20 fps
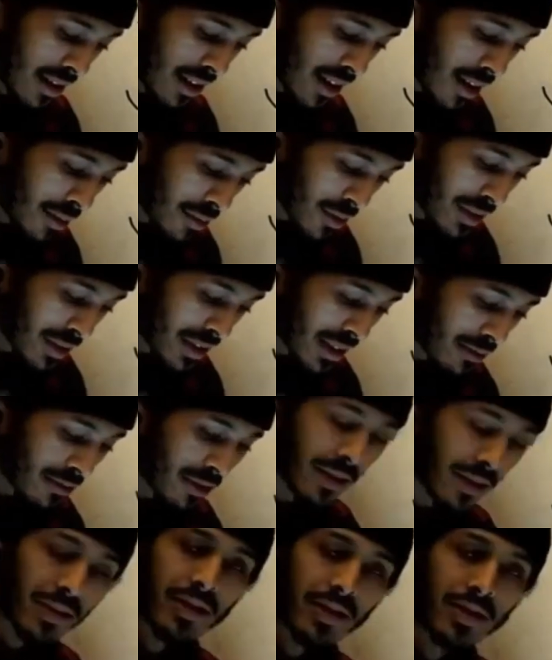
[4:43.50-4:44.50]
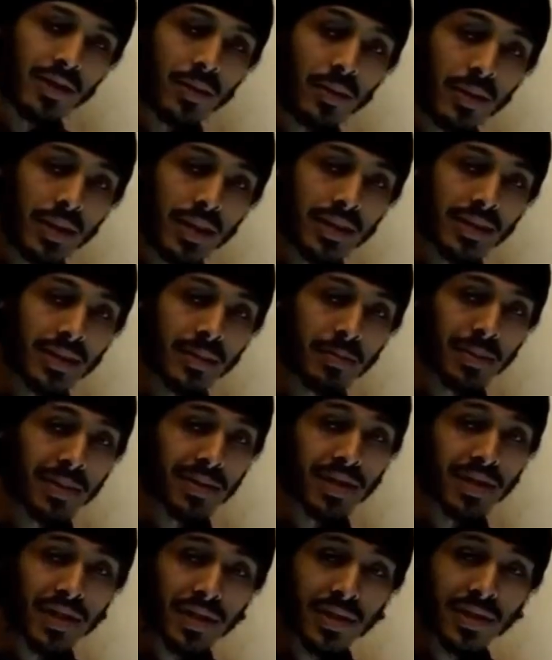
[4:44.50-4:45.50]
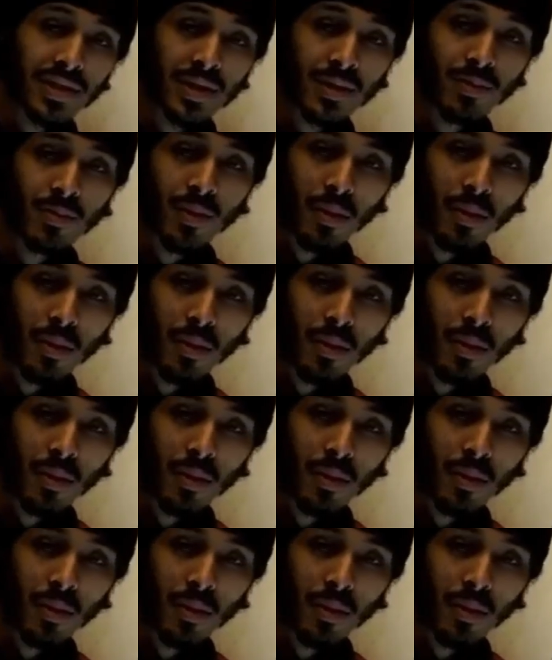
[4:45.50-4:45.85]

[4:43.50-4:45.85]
comes with different duties and positions and